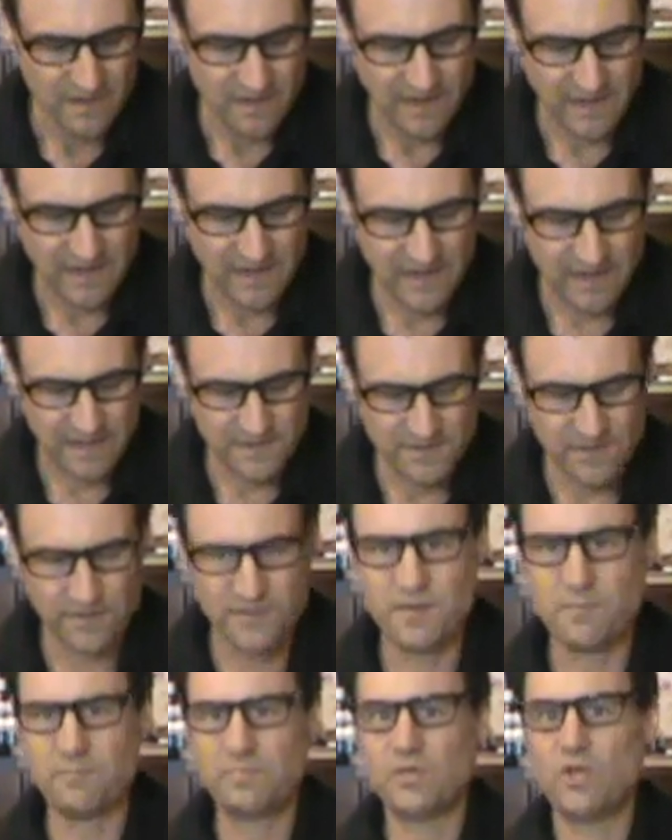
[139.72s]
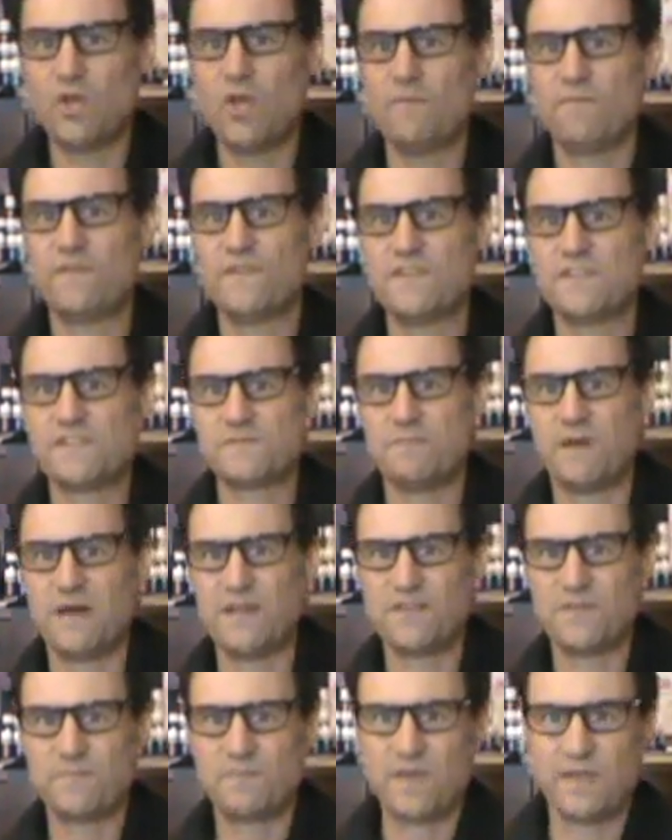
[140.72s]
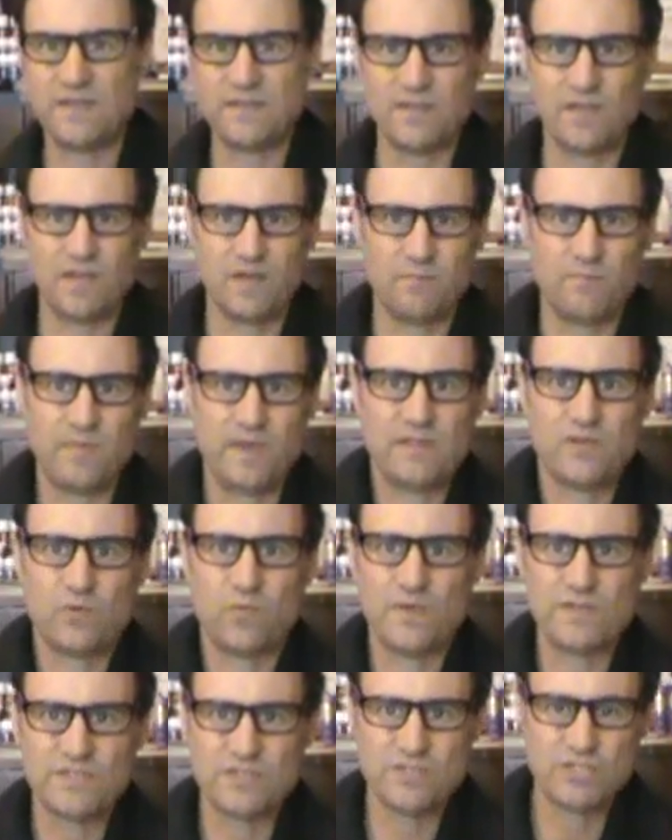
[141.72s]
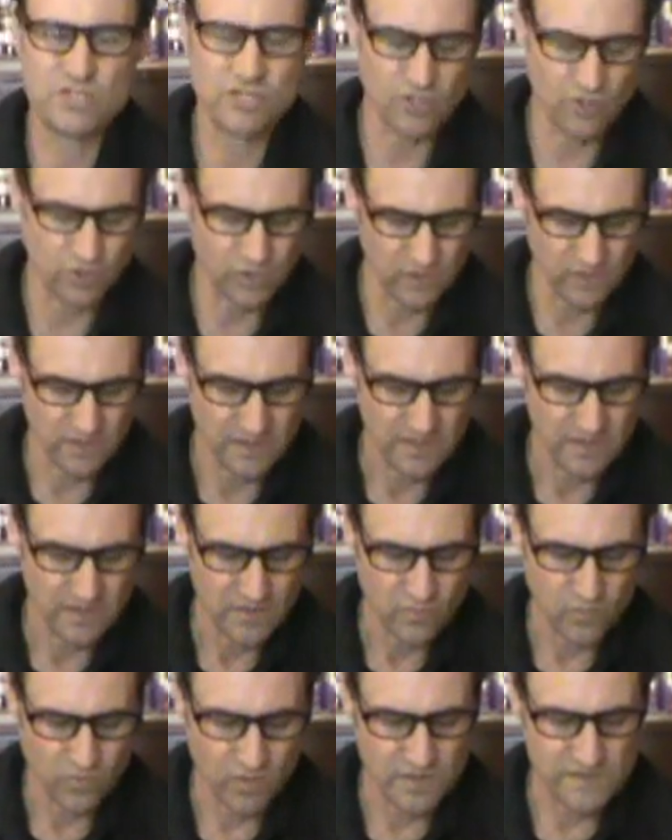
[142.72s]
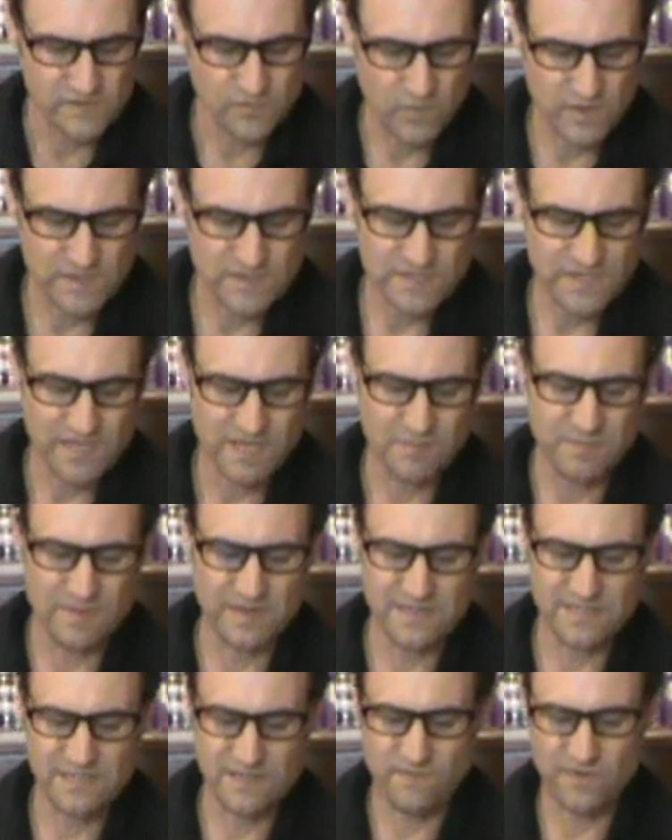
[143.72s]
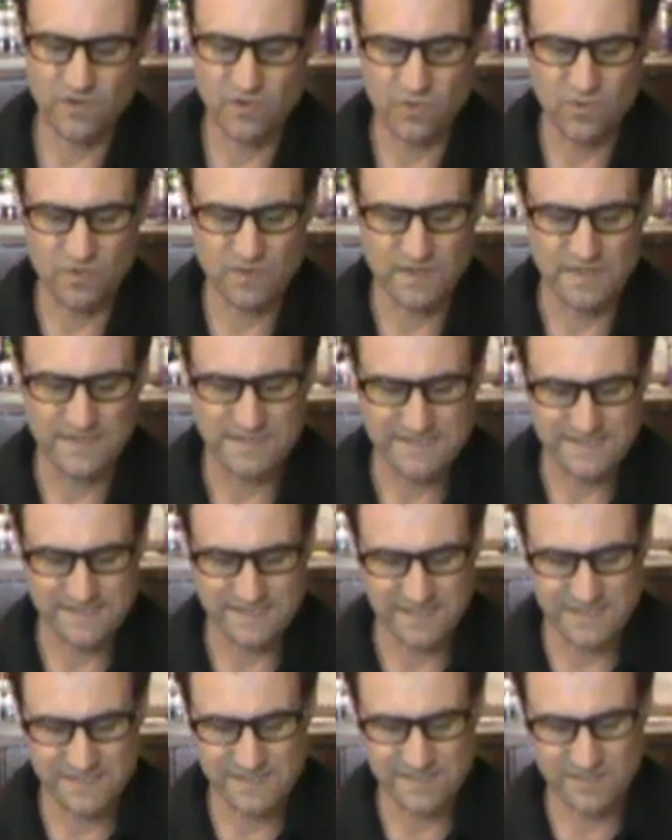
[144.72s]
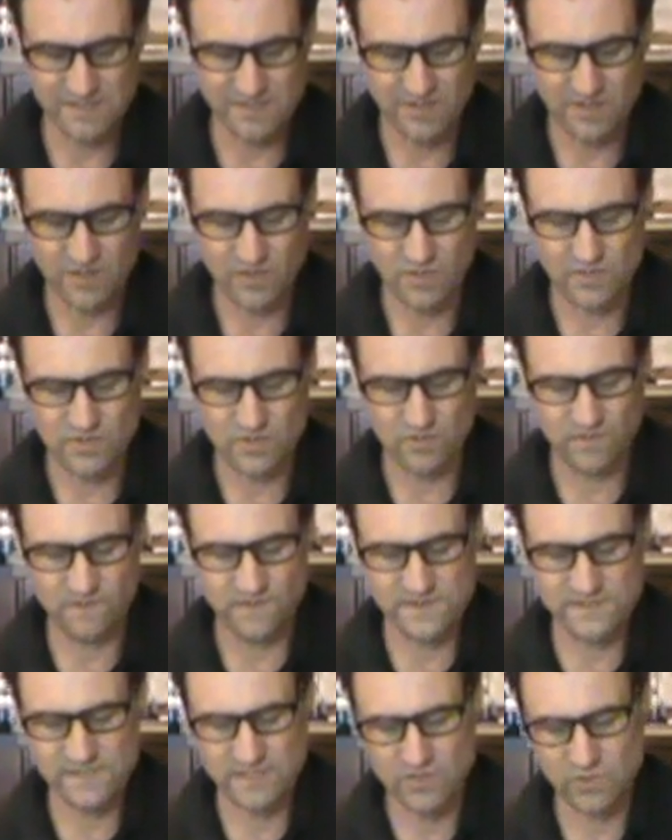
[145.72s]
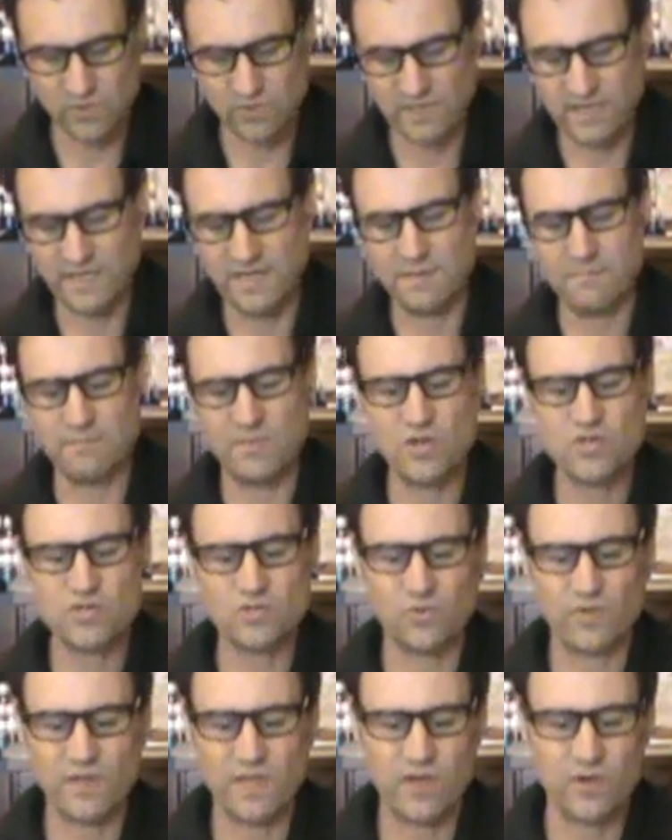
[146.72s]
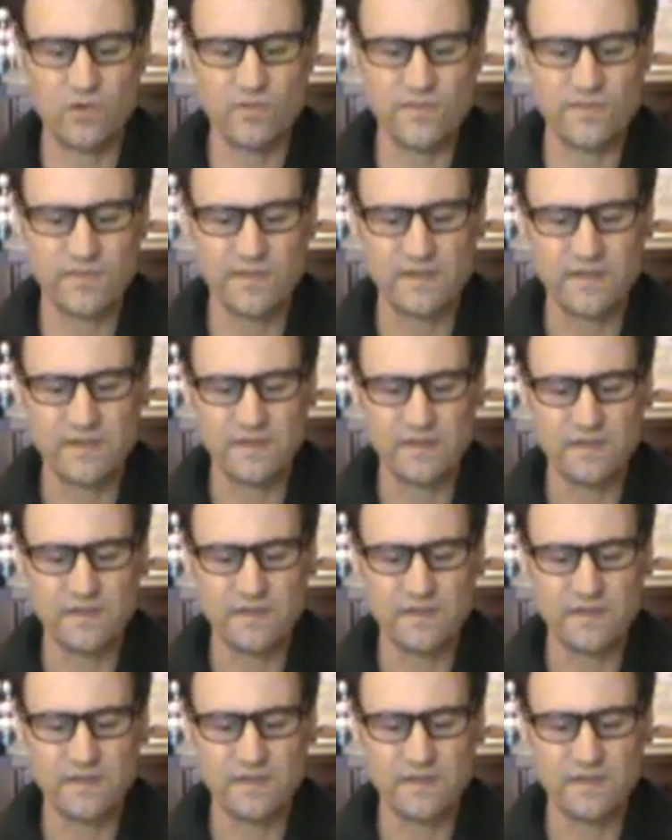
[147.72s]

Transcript: The blurb for this month, being the Beat the Winter Chill, was: winter can be a difficult season on your physical and emotional health.